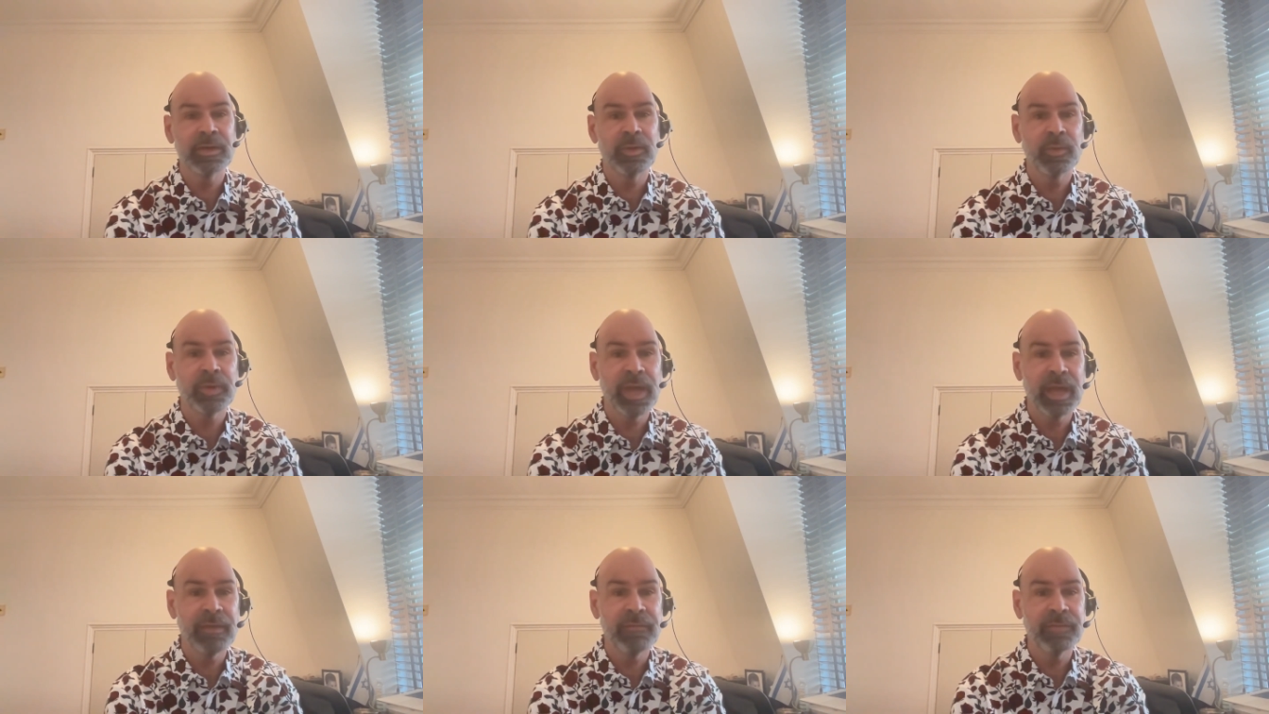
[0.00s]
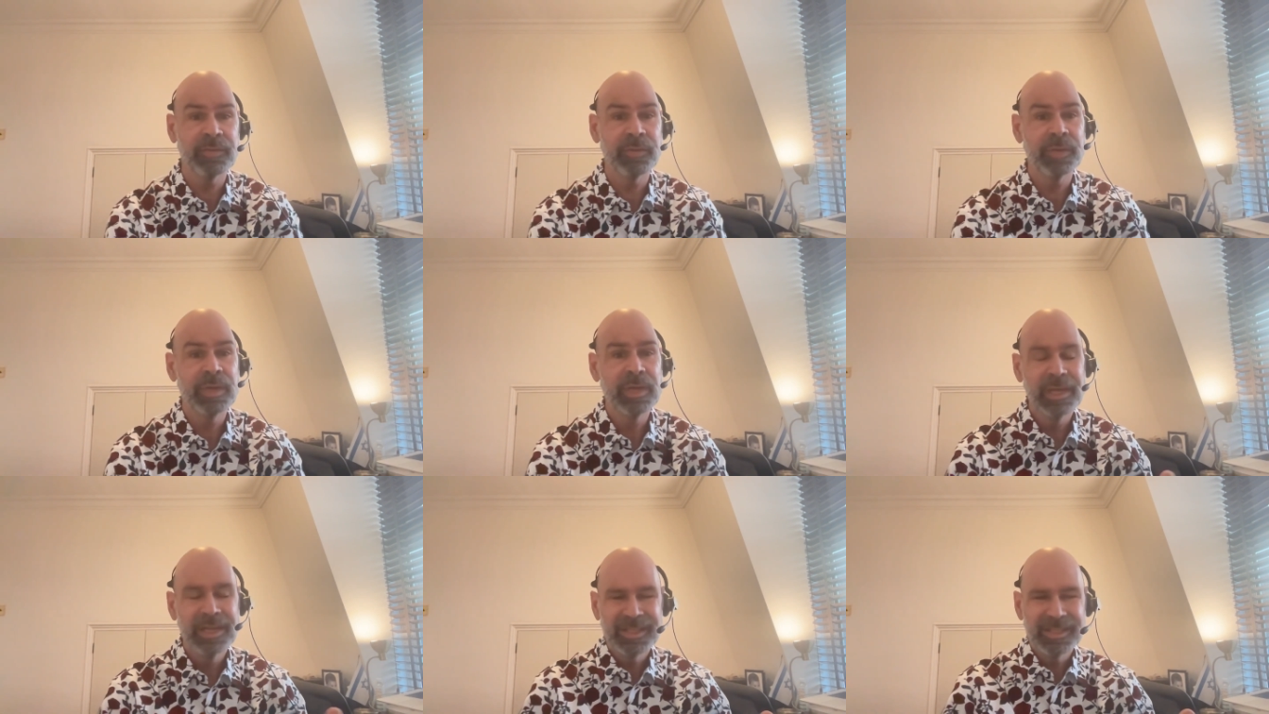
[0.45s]
or what have you.
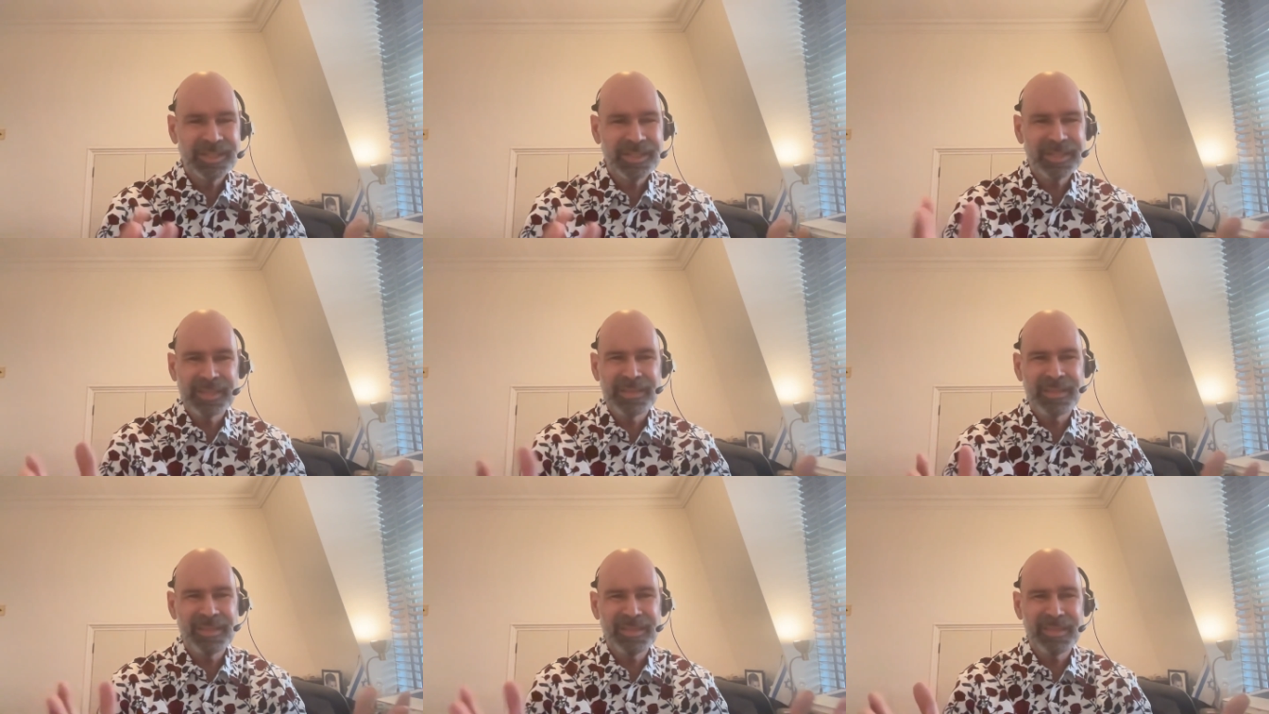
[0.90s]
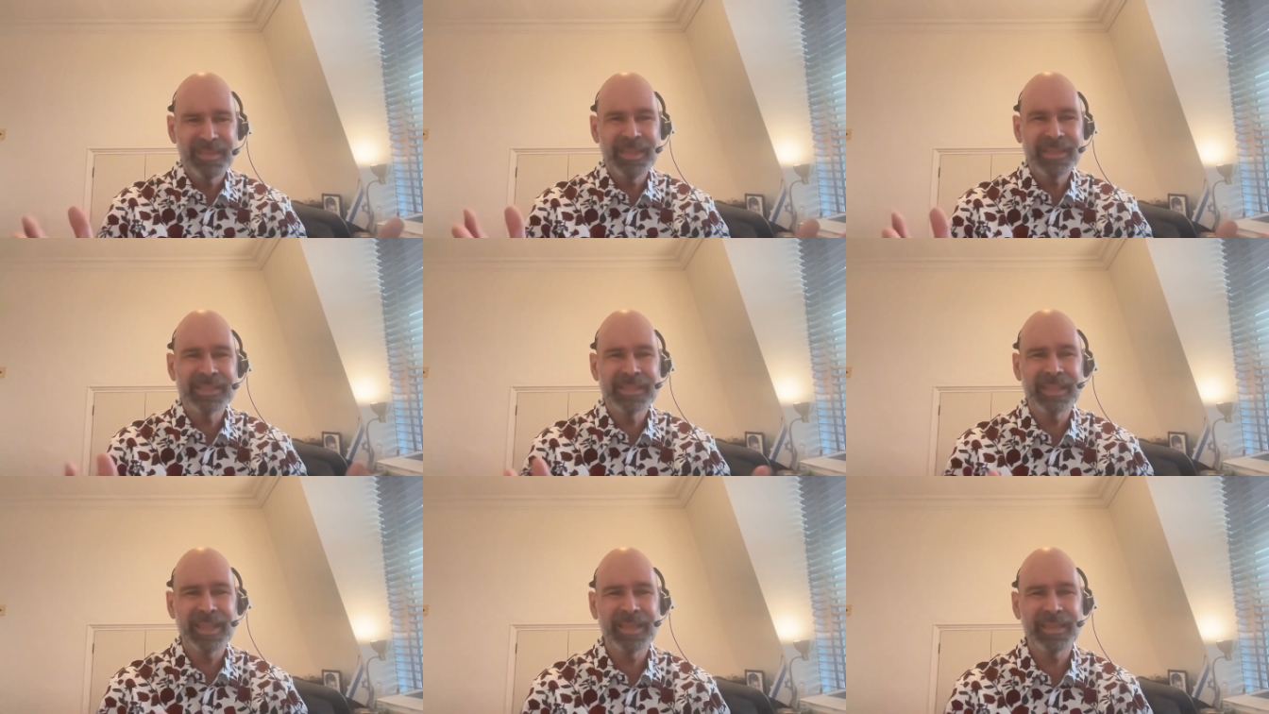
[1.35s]
Just
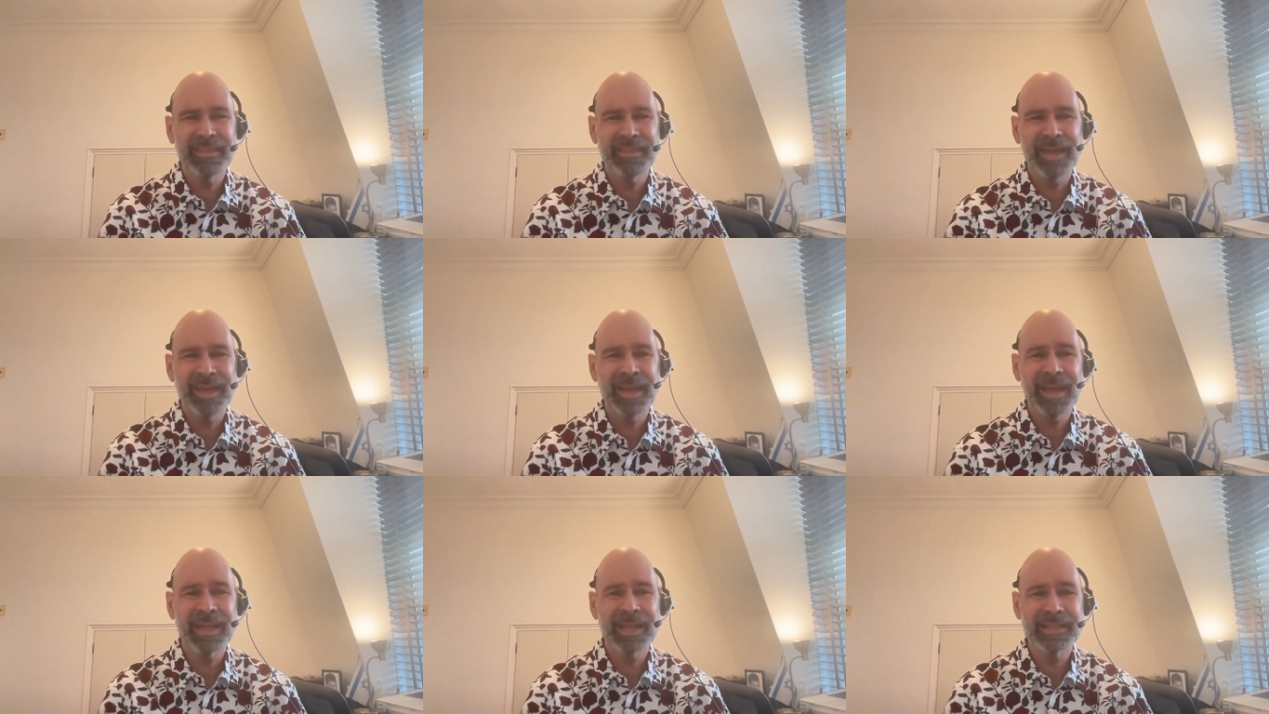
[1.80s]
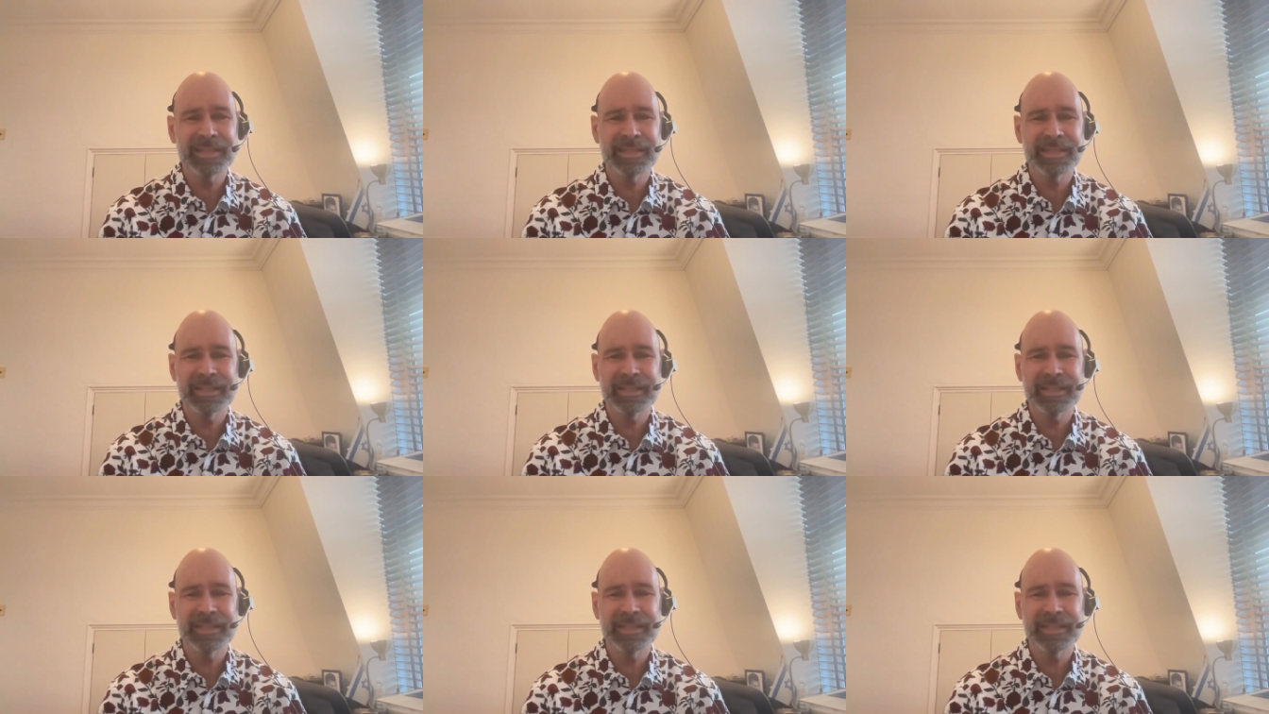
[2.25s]
things like that.